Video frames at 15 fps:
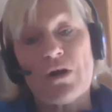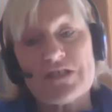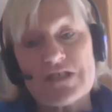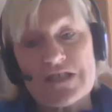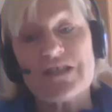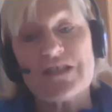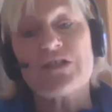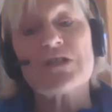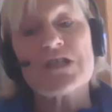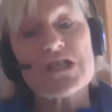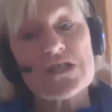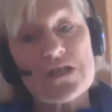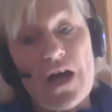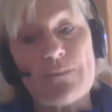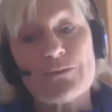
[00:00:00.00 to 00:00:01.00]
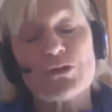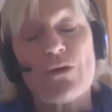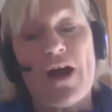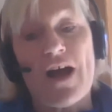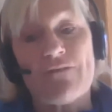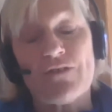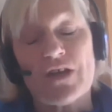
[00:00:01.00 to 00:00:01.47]
it's literally stopped
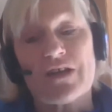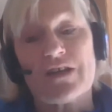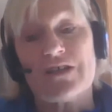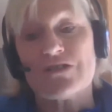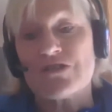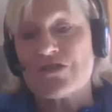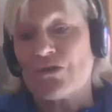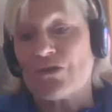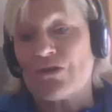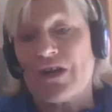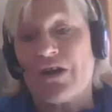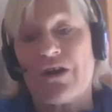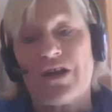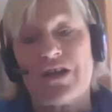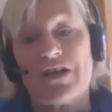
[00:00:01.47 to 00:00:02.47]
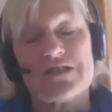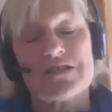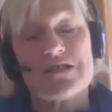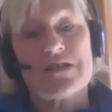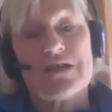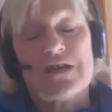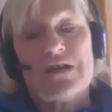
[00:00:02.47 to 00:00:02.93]
traffic in certain
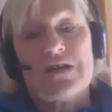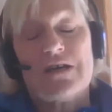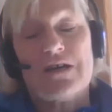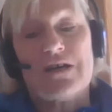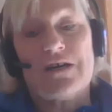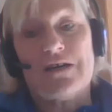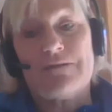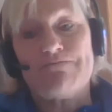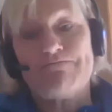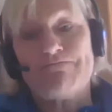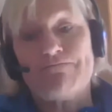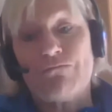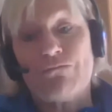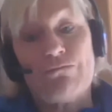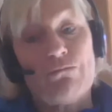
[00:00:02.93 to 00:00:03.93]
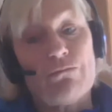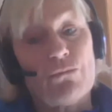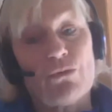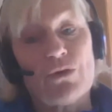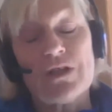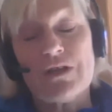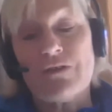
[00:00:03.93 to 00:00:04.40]
areas,
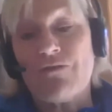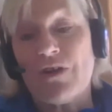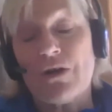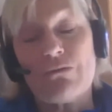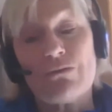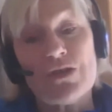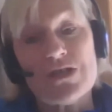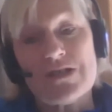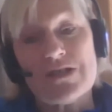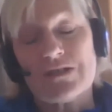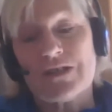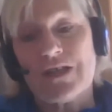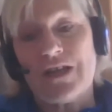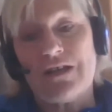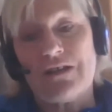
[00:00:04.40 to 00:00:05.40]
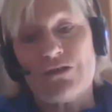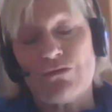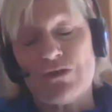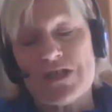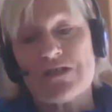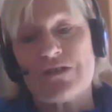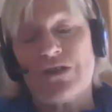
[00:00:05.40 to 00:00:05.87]
really very recently, in
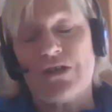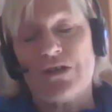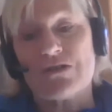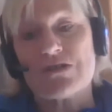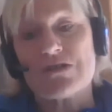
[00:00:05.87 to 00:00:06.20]
recent years.